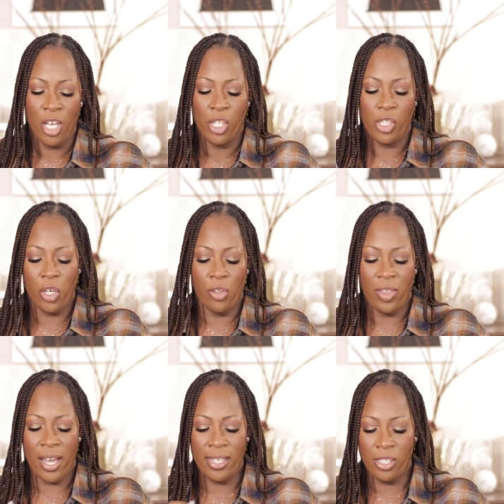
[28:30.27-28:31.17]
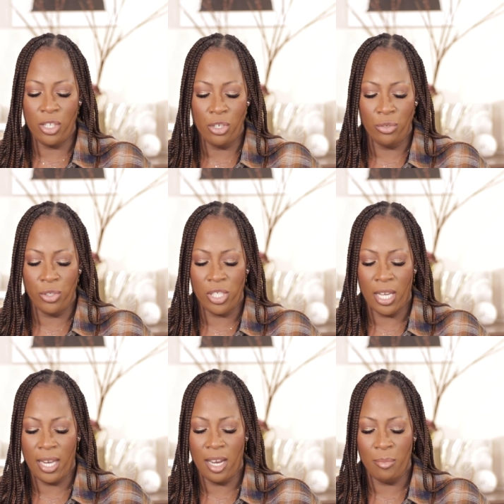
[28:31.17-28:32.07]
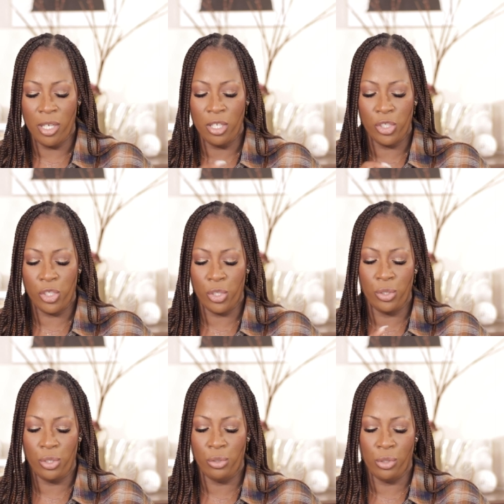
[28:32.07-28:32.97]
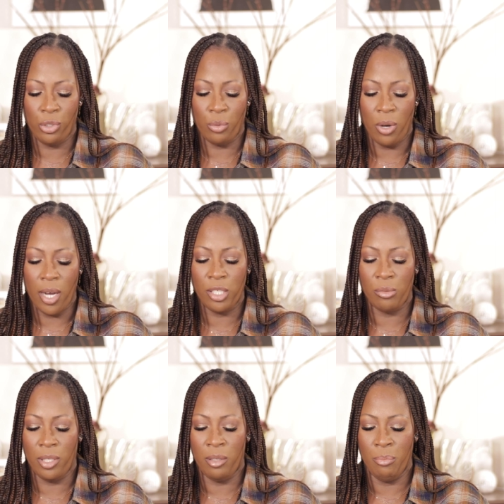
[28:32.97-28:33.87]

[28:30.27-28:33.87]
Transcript: So that's the nude shade. I'm gonna show you the swatch with